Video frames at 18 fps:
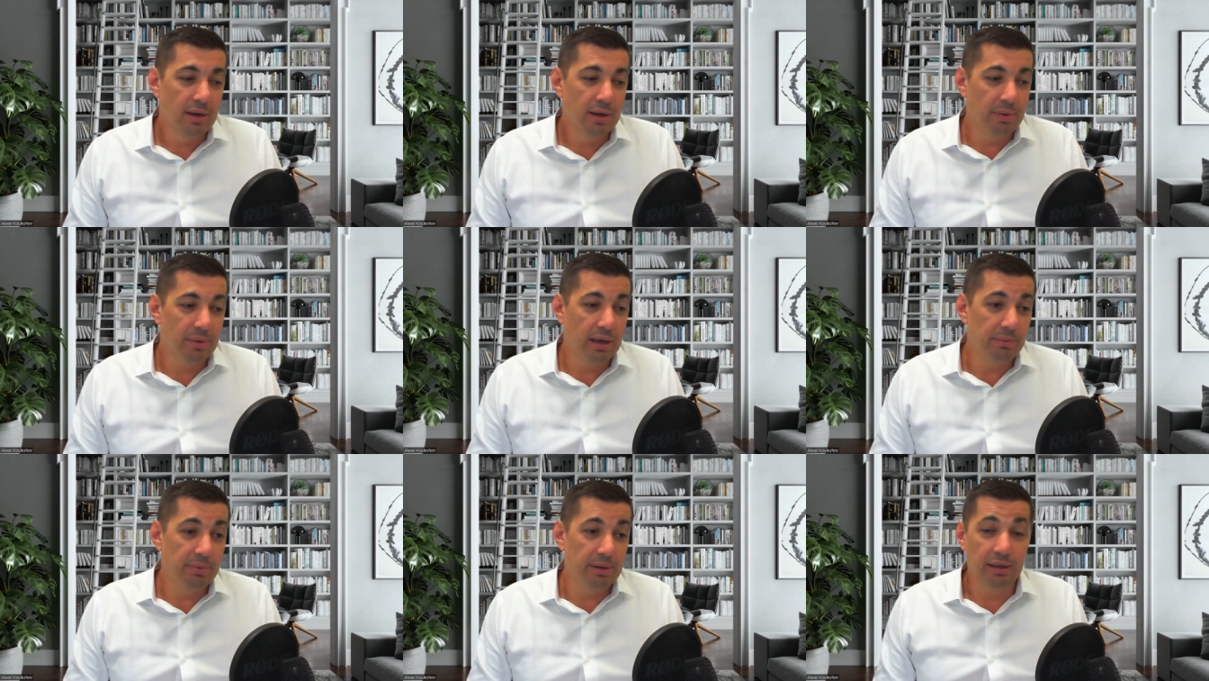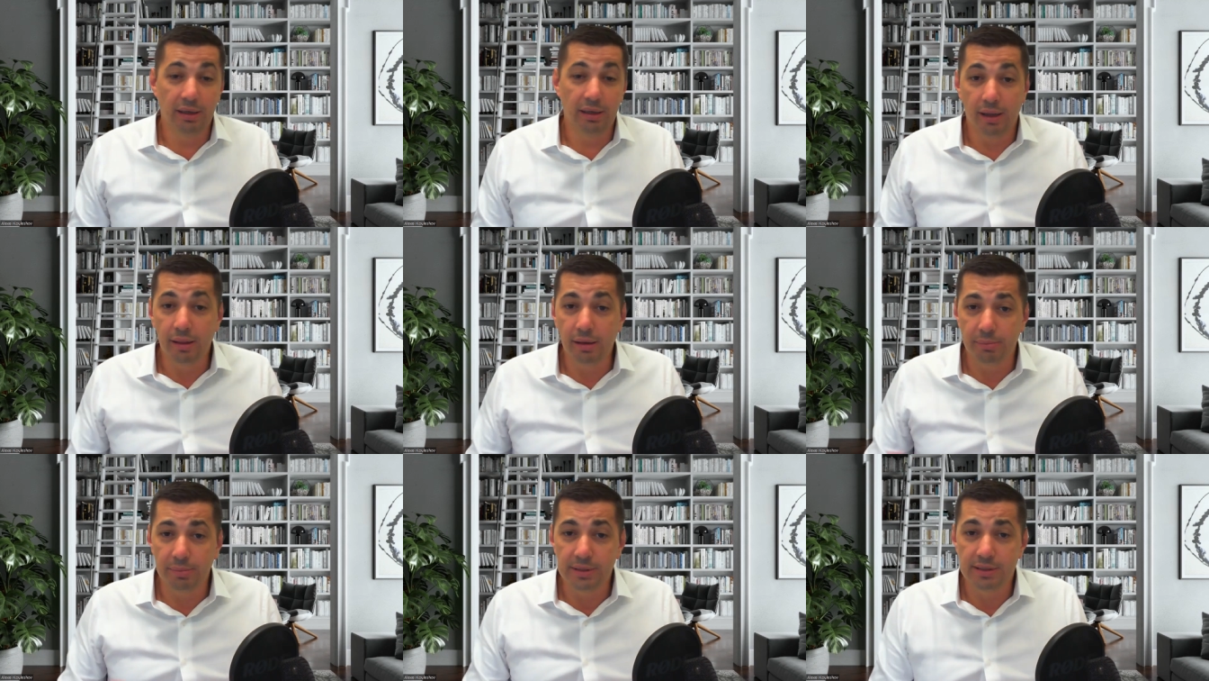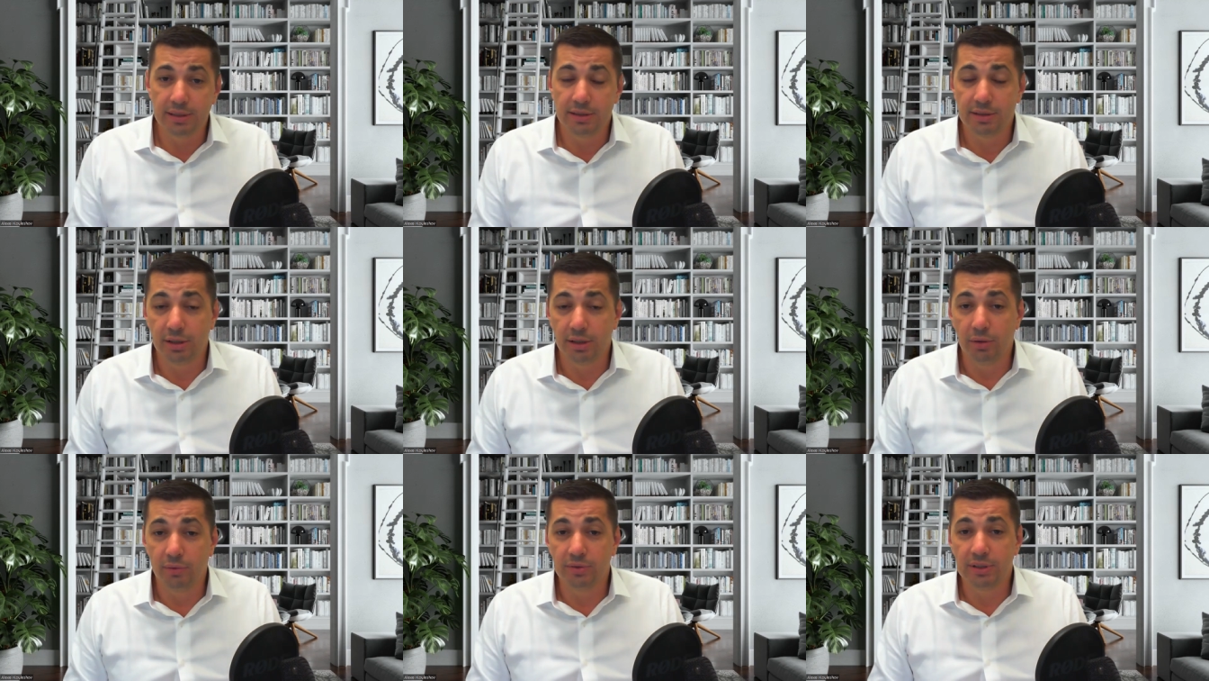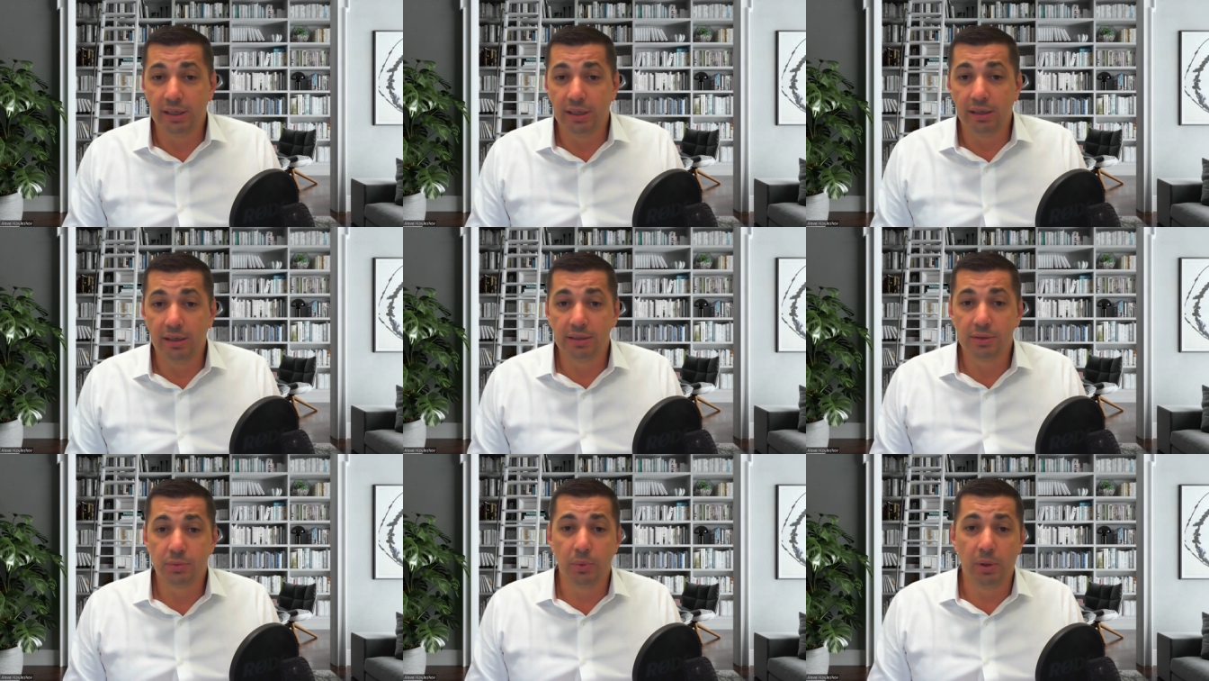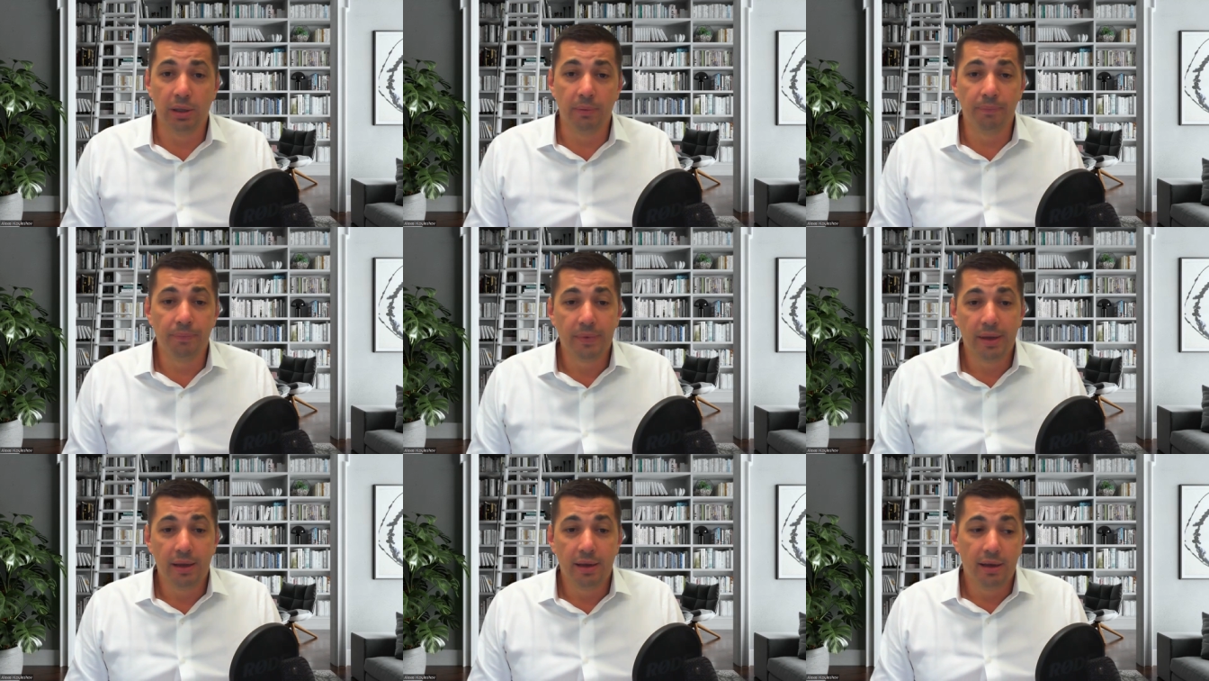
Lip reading: maybe in another business that you've seen as well.